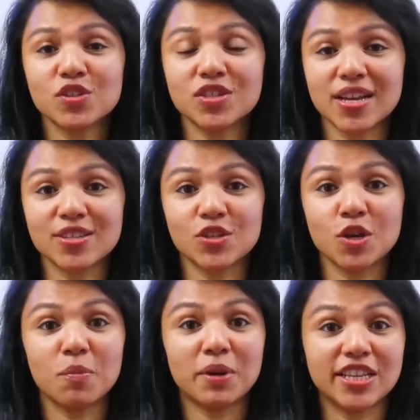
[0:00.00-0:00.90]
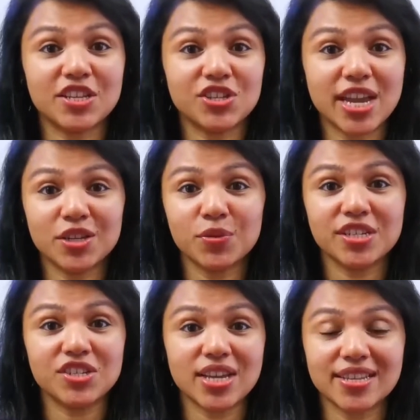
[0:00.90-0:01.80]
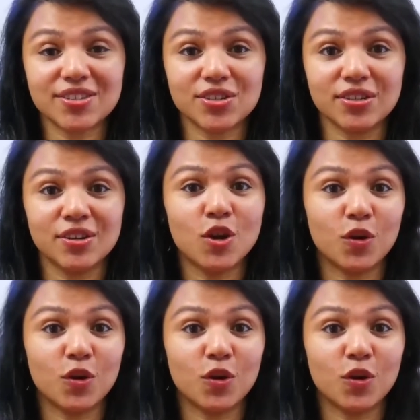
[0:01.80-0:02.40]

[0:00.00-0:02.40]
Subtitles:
touched by the genuine gesture